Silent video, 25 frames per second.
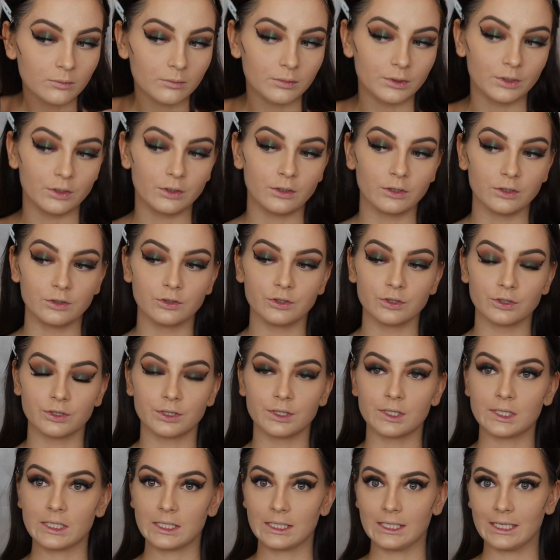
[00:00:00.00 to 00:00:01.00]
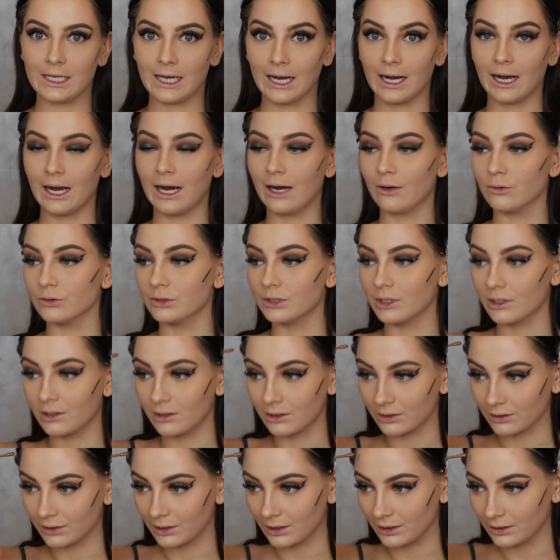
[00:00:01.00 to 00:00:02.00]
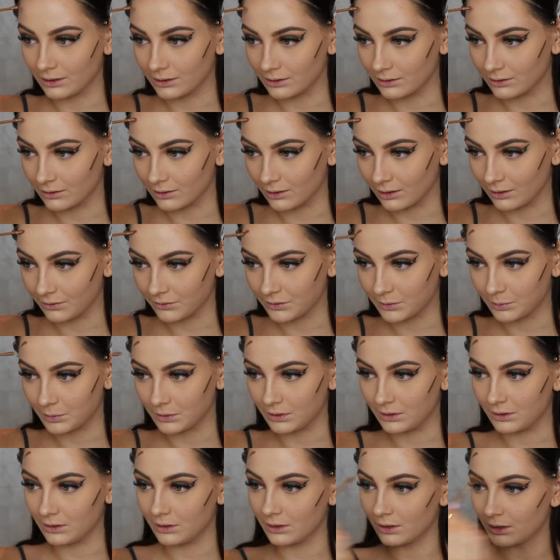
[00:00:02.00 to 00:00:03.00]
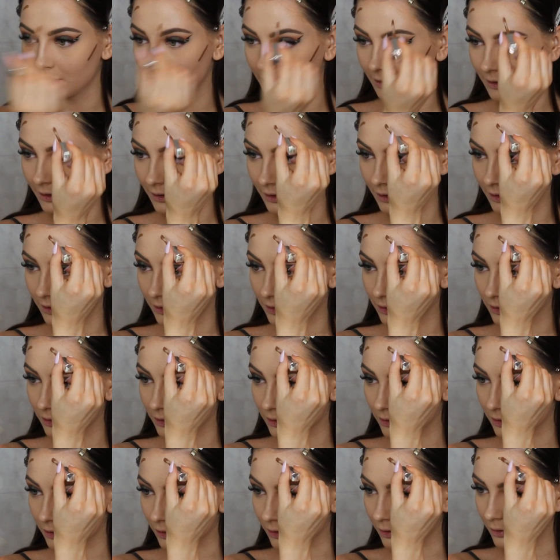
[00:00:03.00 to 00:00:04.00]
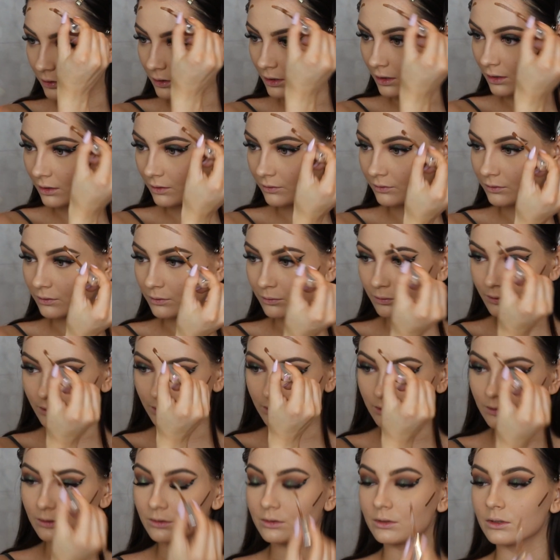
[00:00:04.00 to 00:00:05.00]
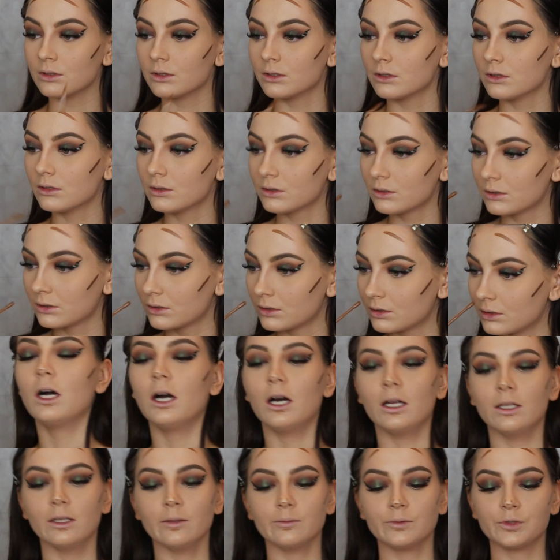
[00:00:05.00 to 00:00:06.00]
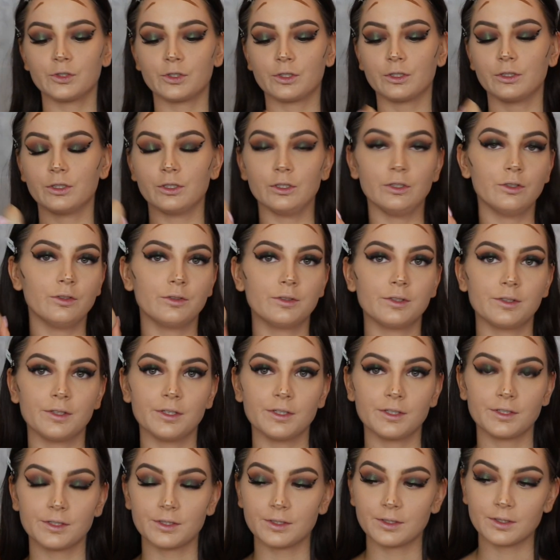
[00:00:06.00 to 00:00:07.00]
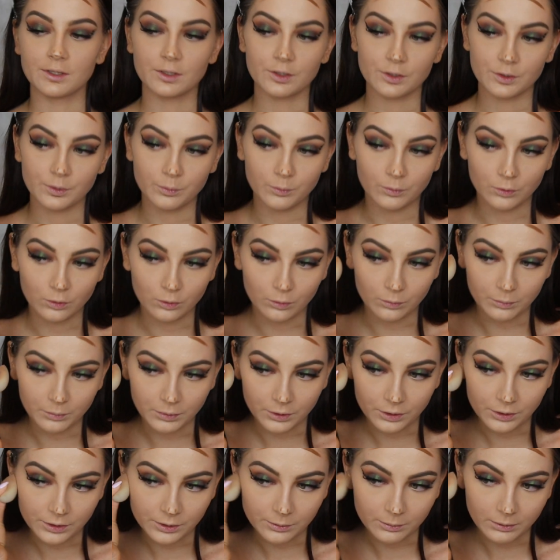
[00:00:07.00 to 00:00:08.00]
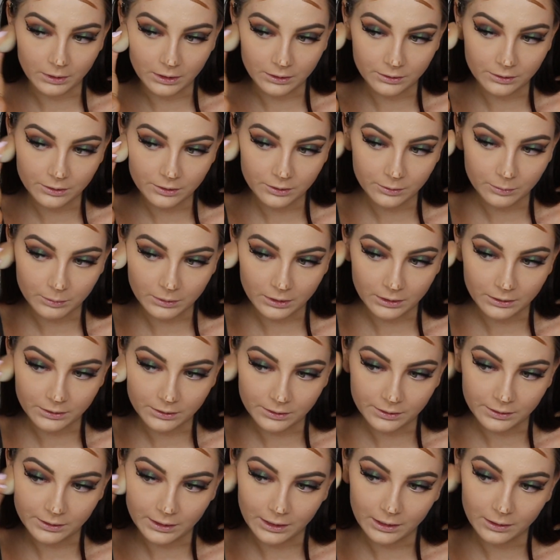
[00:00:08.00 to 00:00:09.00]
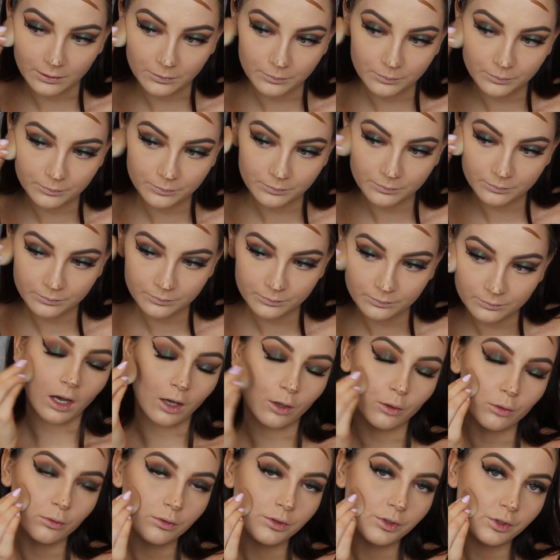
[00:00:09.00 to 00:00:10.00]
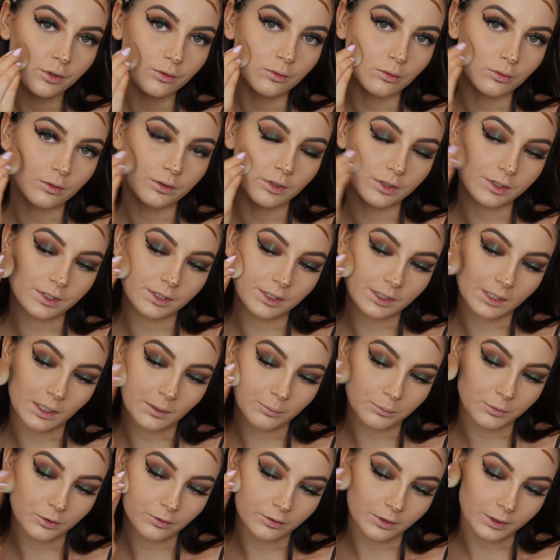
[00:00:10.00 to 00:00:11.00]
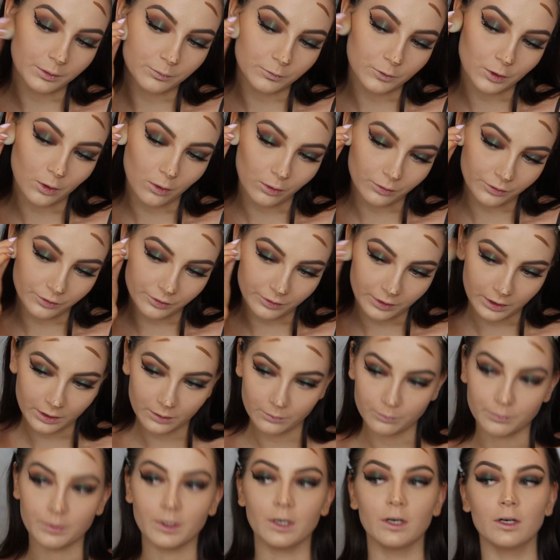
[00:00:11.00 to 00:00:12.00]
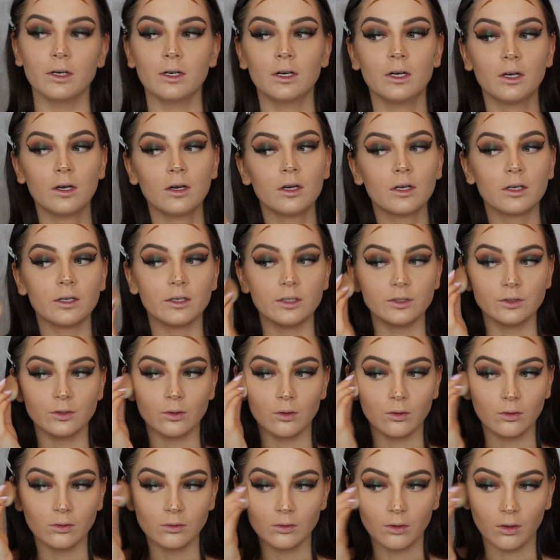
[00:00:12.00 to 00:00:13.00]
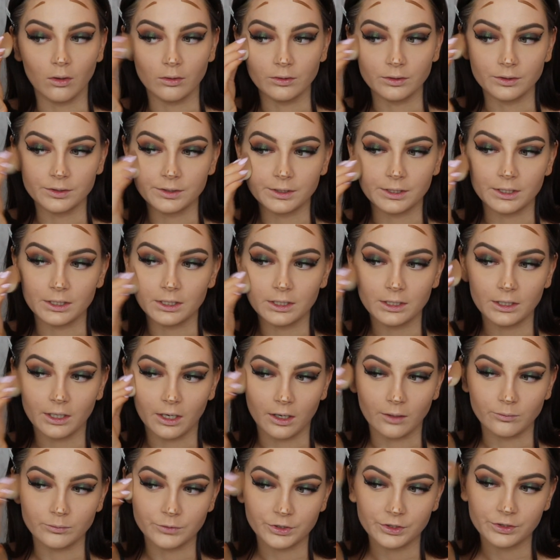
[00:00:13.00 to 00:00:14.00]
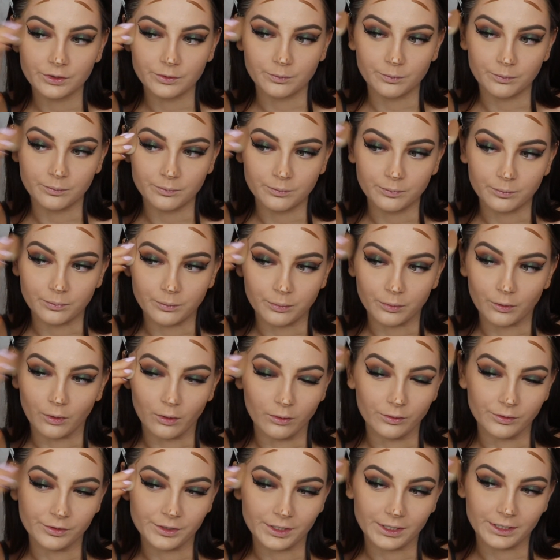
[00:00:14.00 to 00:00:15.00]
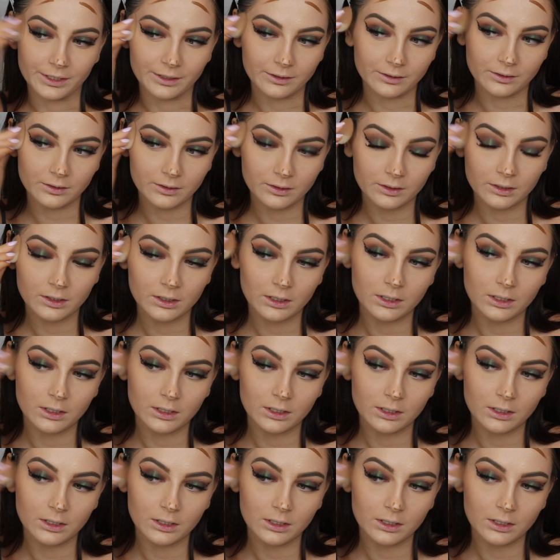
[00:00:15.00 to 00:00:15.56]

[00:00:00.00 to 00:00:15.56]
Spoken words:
But you can just see how dark that is, so I have to be so careful when using it. And I'm just going to use this small beauty blender to blend this out. I always call this step cream contouring, but in all honesty, I'm just bronzing.